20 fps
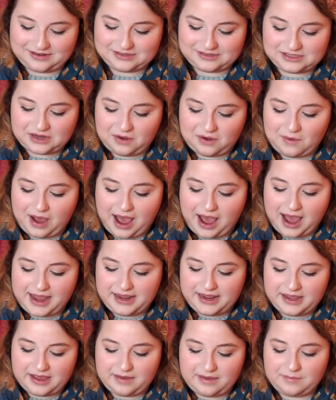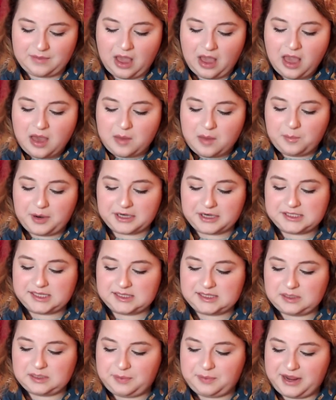So I am
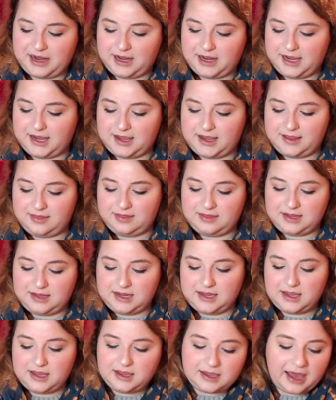participating in the